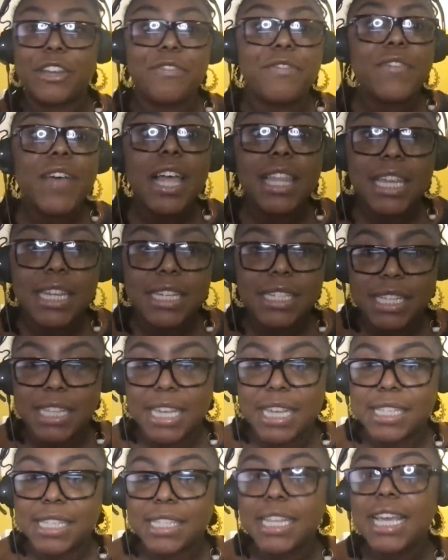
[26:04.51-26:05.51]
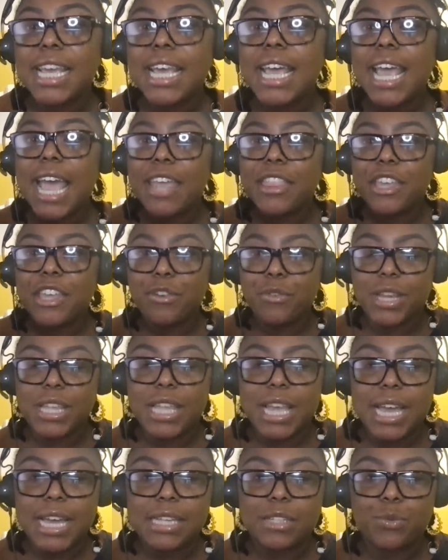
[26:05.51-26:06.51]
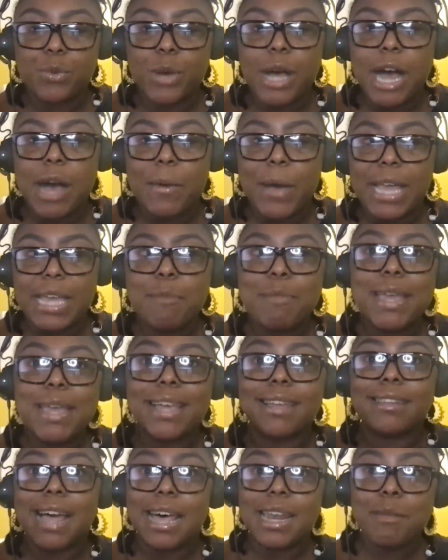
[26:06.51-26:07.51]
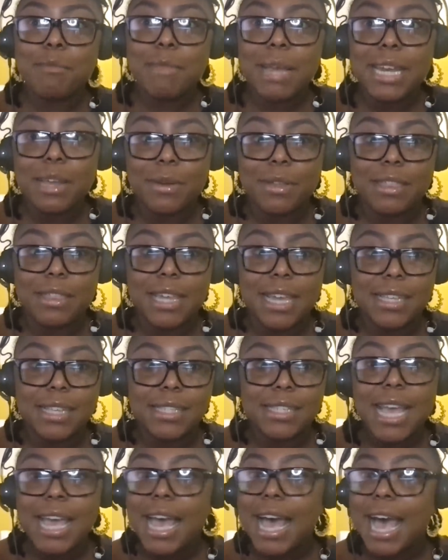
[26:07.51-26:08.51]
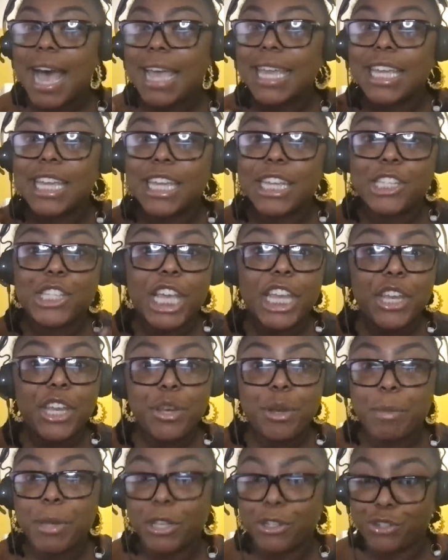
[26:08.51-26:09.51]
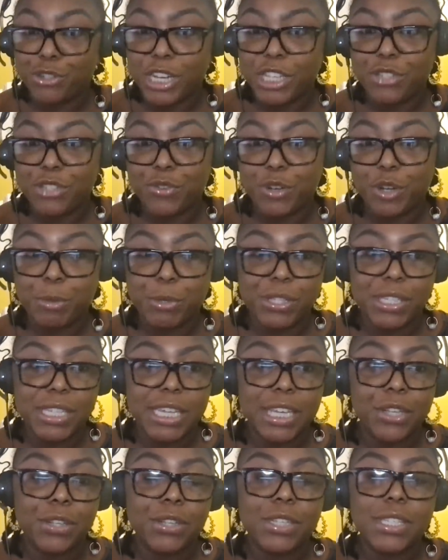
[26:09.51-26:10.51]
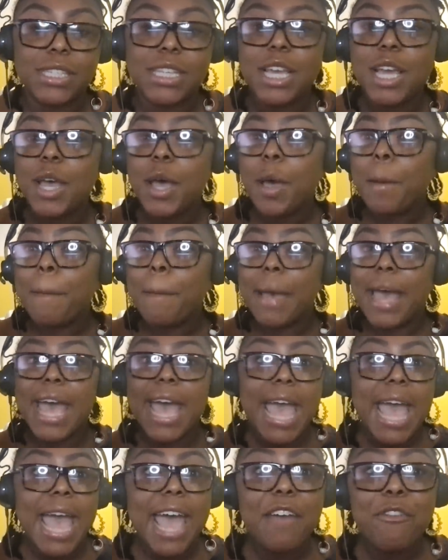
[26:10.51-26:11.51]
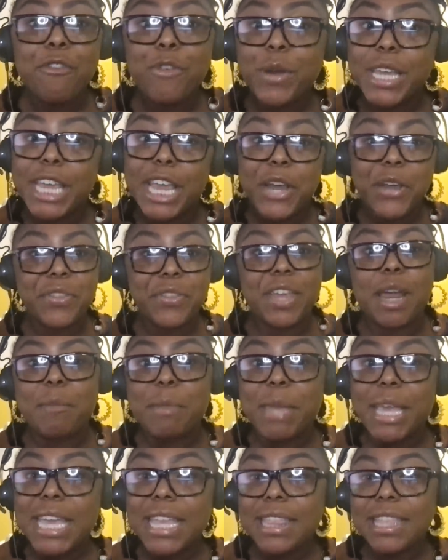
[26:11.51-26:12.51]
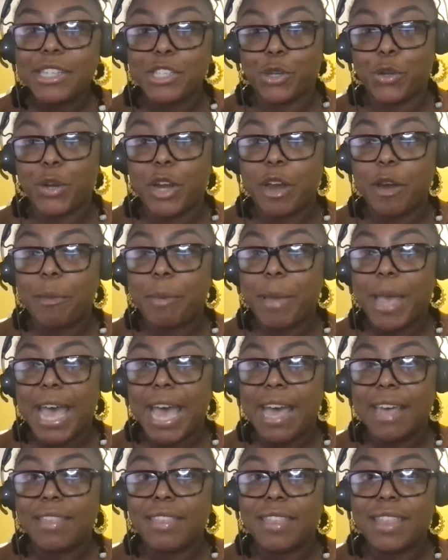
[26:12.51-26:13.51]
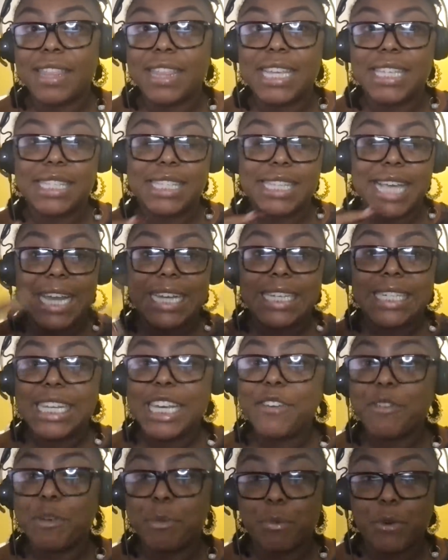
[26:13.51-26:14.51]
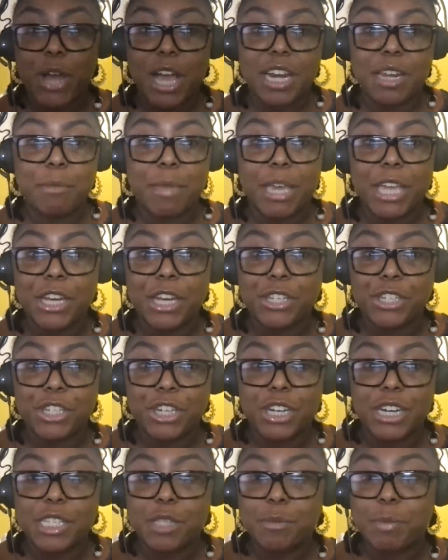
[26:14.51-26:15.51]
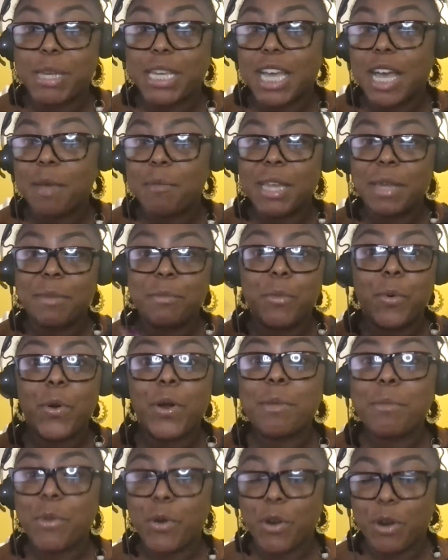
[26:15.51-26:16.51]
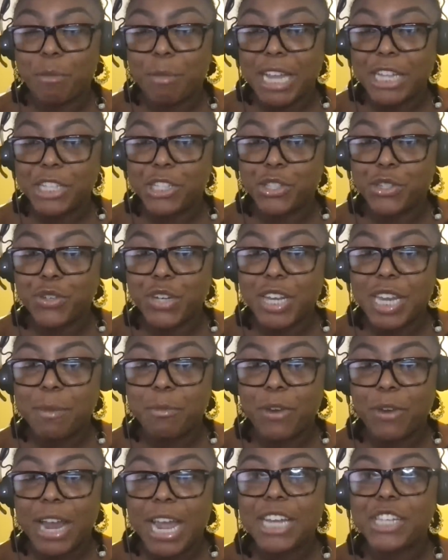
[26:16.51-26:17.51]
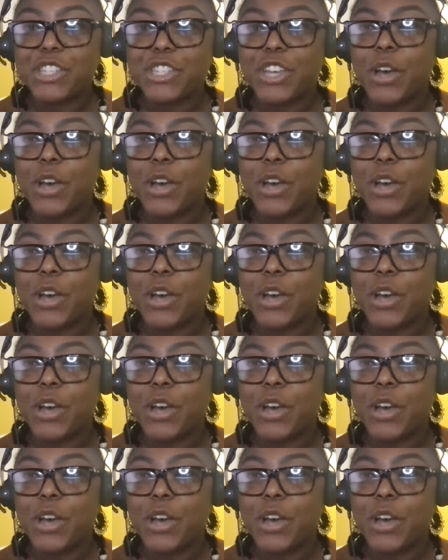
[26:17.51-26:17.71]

I fell into this and then realized, wow, I can make a lot of money with this. I can continue to build transferable skills every year that I'm in this career path, this idea of a product manager is becoming more and more mainstream, right?